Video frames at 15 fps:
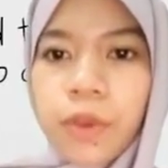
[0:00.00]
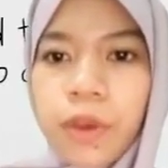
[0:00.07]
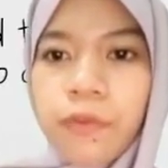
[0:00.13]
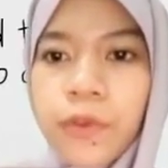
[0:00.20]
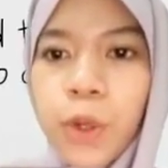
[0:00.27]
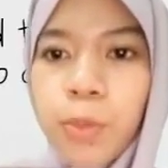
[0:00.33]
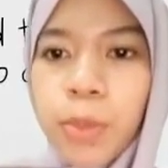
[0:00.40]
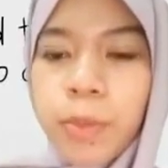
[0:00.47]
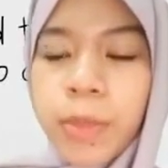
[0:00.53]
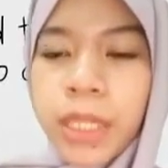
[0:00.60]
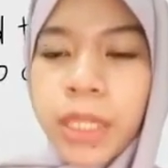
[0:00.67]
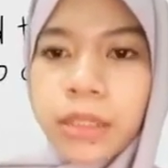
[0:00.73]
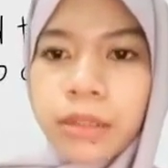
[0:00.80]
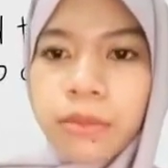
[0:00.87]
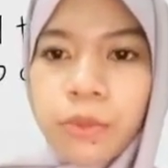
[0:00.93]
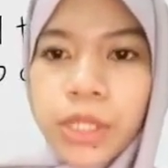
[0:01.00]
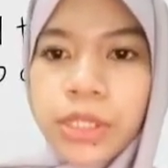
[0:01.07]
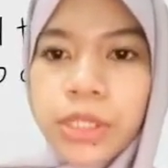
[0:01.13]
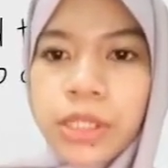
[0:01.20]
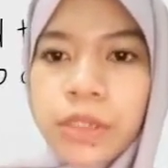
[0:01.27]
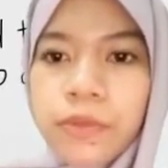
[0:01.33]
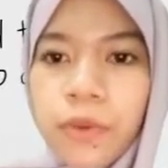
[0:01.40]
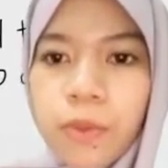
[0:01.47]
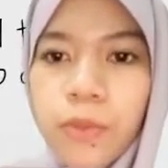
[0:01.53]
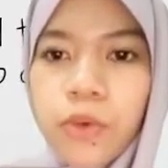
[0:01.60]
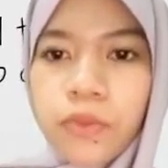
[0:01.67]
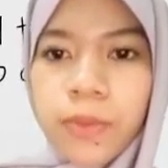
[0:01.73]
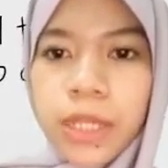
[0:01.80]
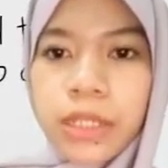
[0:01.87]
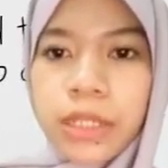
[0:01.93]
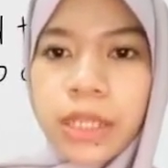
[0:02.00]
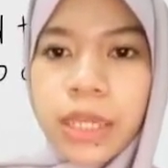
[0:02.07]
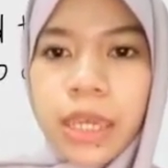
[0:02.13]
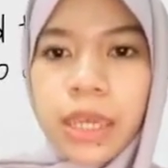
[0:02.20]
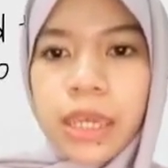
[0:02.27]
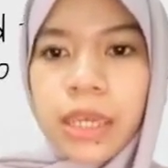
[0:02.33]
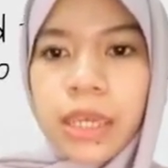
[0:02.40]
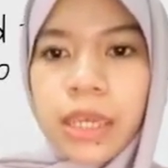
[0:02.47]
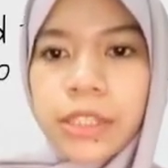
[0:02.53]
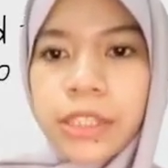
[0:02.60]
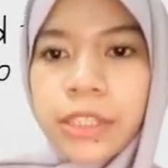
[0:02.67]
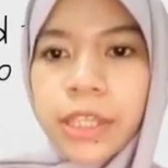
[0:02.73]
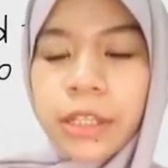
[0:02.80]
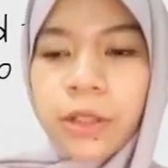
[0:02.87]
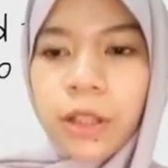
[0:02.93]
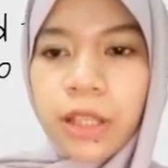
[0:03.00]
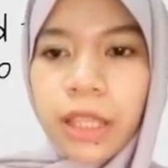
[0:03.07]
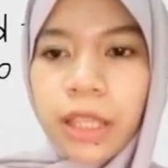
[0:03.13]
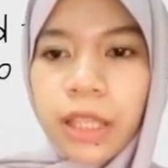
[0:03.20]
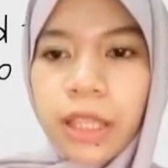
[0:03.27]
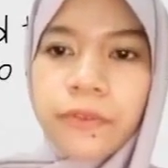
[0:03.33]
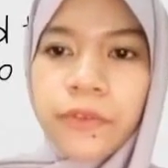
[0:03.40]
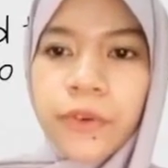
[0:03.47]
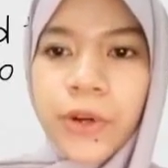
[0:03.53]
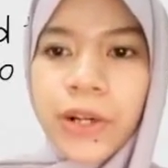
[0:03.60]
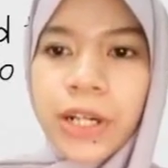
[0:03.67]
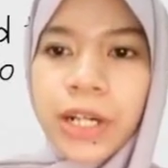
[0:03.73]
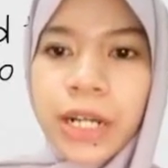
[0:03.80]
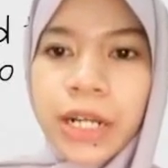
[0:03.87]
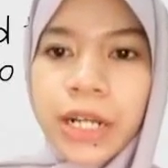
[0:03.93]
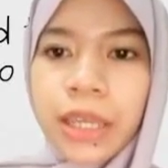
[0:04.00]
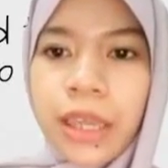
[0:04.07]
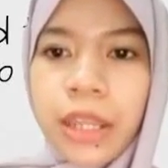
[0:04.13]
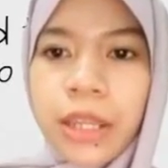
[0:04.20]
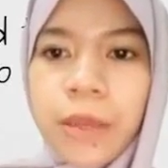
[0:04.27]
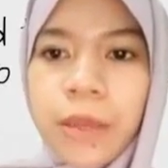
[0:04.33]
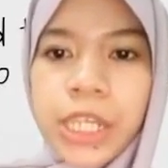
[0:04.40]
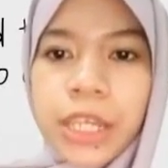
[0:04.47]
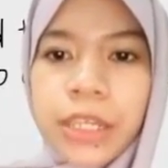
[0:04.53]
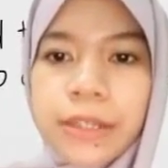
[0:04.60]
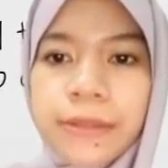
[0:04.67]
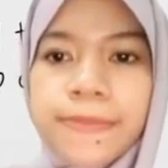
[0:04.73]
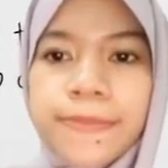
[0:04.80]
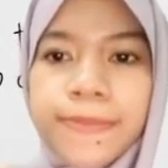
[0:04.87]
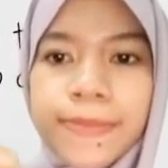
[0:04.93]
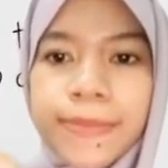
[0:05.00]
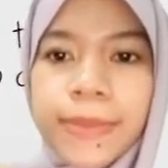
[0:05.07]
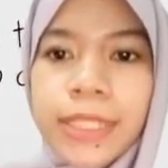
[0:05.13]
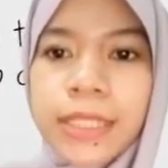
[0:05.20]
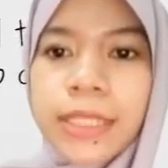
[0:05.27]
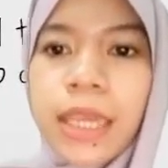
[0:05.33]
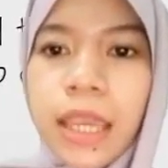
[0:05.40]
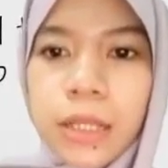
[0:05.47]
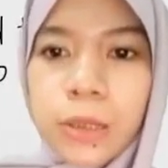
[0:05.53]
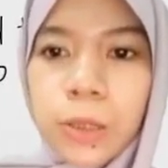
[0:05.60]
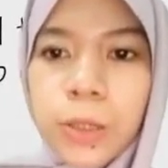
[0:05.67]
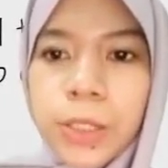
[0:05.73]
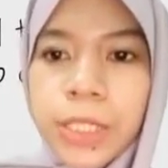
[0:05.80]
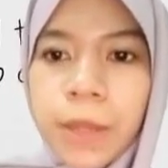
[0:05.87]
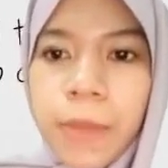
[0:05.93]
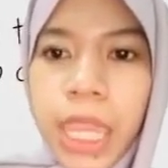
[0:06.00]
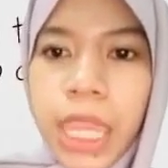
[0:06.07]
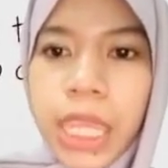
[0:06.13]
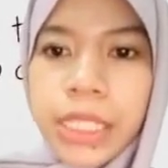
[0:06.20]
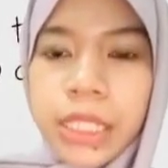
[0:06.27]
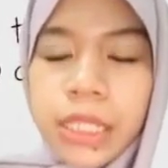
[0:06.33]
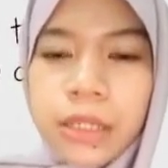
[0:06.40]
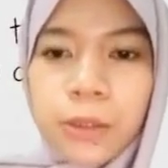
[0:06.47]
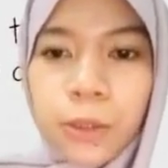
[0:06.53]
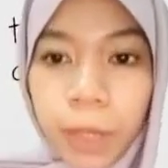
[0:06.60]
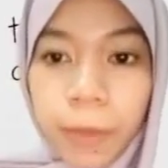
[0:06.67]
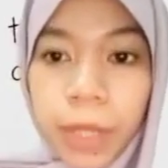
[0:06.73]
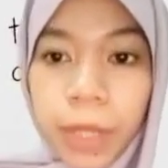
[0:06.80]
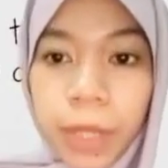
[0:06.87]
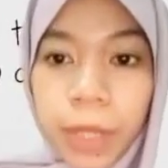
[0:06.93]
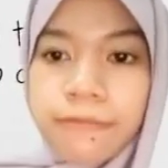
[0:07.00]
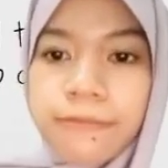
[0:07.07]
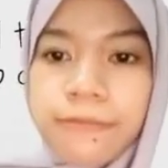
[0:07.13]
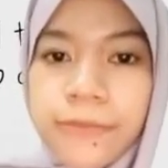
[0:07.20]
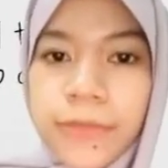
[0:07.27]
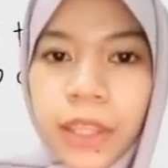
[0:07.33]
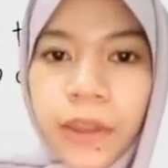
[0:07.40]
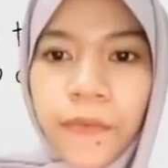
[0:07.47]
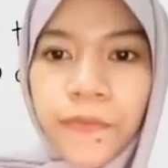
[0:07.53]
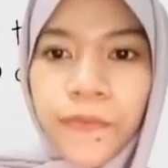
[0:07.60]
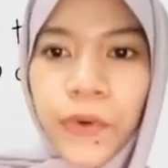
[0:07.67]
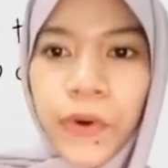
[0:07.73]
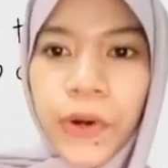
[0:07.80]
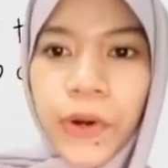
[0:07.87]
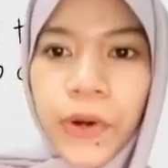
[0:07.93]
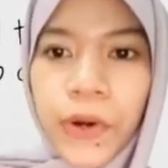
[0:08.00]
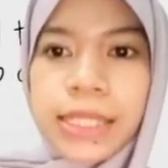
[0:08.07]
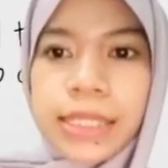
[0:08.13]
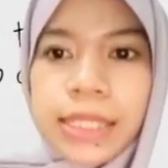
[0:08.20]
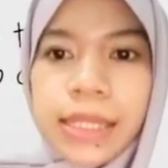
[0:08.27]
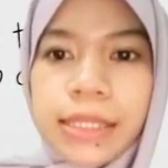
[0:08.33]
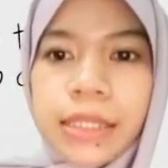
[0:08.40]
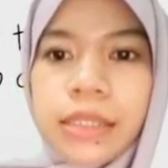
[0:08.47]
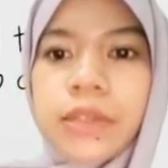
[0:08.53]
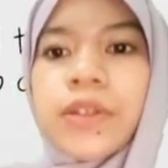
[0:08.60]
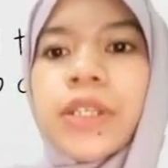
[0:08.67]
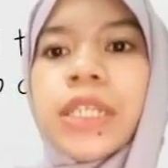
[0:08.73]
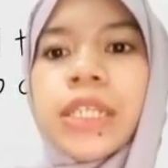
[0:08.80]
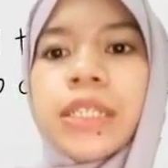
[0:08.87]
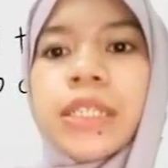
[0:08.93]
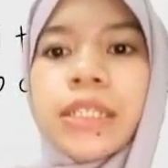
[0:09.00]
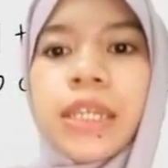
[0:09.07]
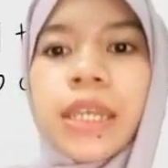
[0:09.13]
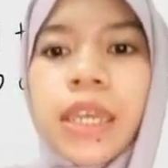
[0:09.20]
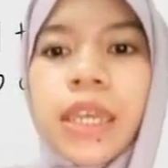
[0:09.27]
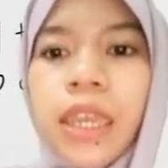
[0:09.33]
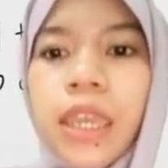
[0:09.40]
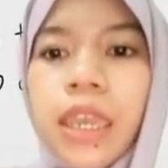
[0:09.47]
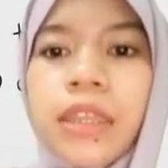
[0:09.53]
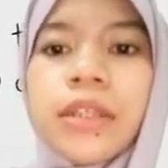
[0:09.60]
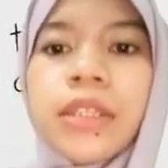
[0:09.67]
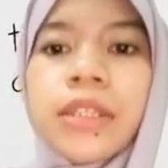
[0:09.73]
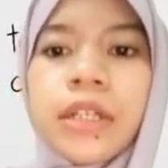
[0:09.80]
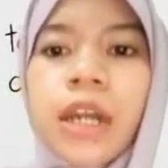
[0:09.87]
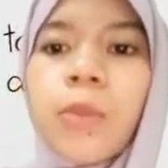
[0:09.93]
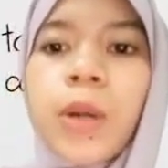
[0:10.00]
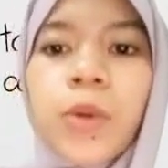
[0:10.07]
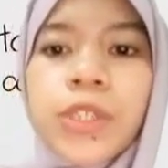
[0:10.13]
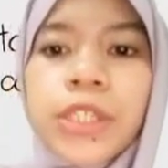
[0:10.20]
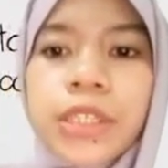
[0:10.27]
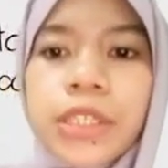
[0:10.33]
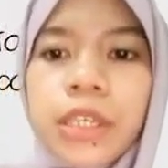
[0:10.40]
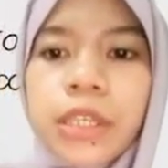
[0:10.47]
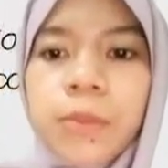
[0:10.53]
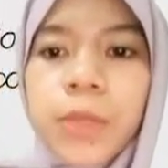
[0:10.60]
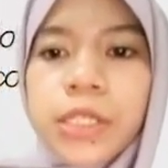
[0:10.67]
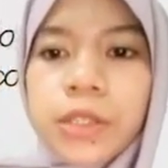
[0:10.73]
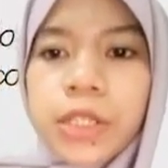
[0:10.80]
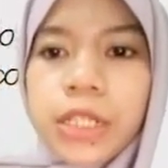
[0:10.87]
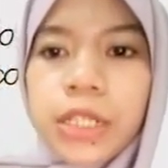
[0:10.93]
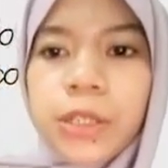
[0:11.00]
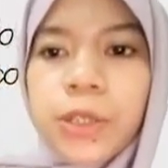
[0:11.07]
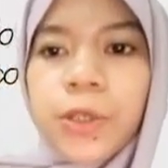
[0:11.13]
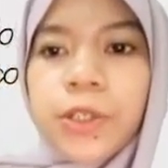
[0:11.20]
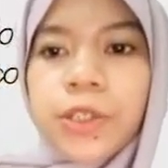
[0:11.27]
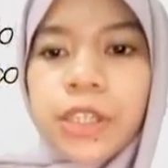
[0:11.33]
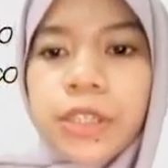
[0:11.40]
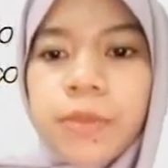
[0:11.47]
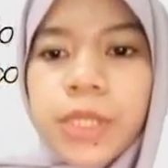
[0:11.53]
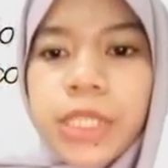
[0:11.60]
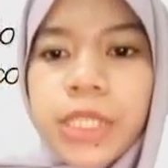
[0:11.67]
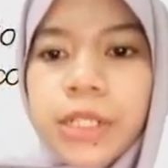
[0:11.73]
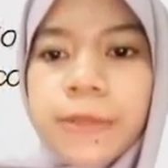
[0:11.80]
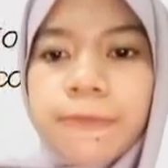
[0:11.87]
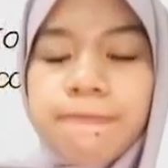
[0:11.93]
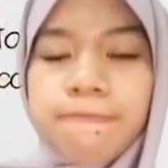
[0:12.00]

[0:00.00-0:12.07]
We have dopamine, which is for movement, acetylcholine for NMJ, glutamate for excitatory, and GABA, which is inhibitory neurotransmitter.